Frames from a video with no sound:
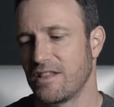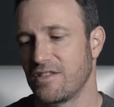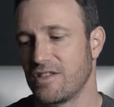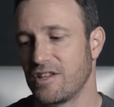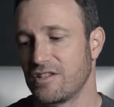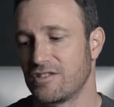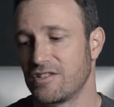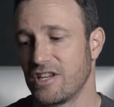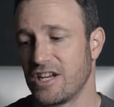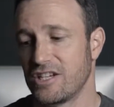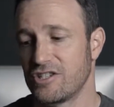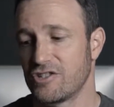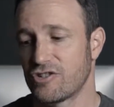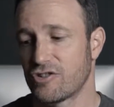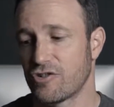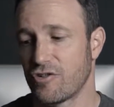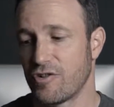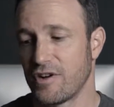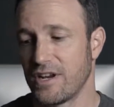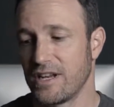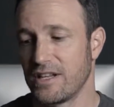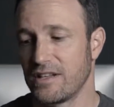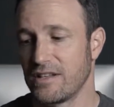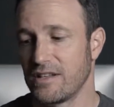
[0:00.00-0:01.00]
the
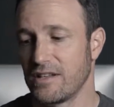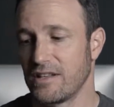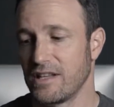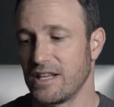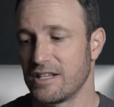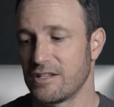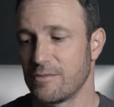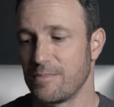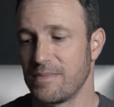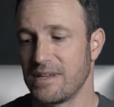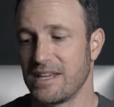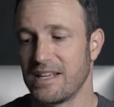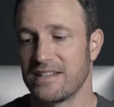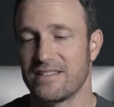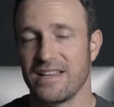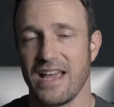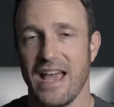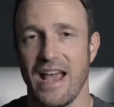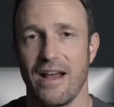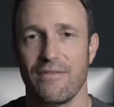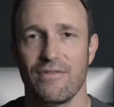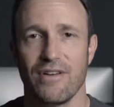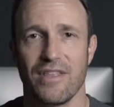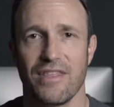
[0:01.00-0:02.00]
touchscreen lets me get
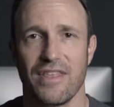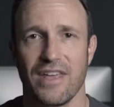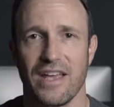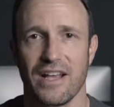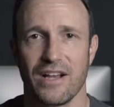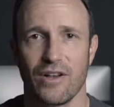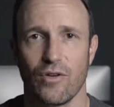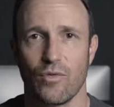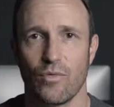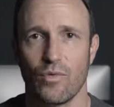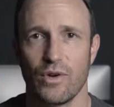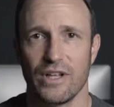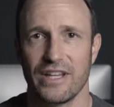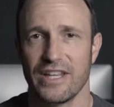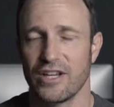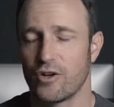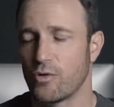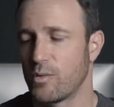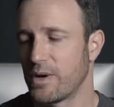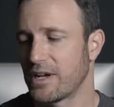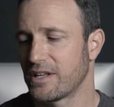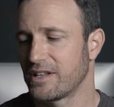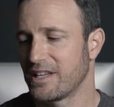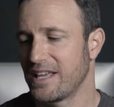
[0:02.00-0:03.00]
to everything really
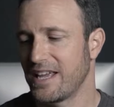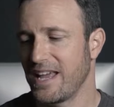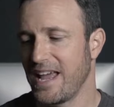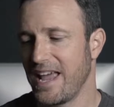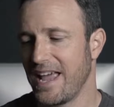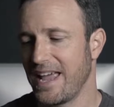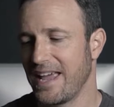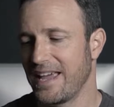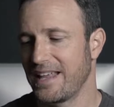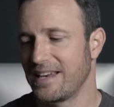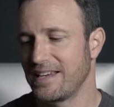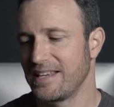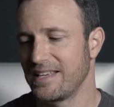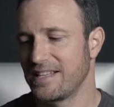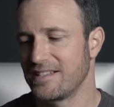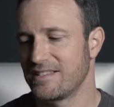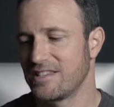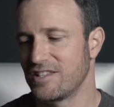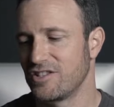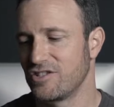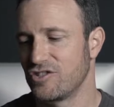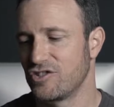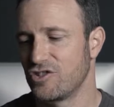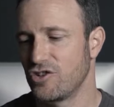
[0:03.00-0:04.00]
quickly, and
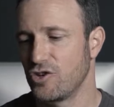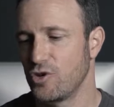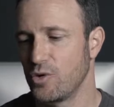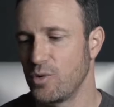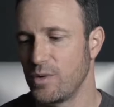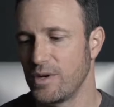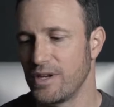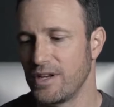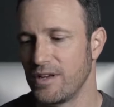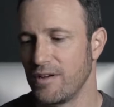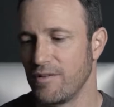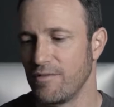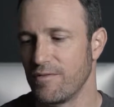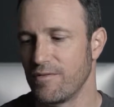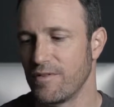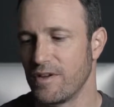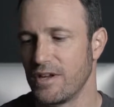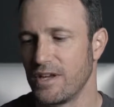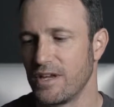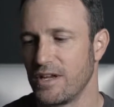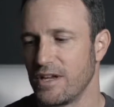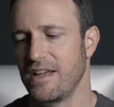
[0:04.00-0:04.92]
it's intuitive.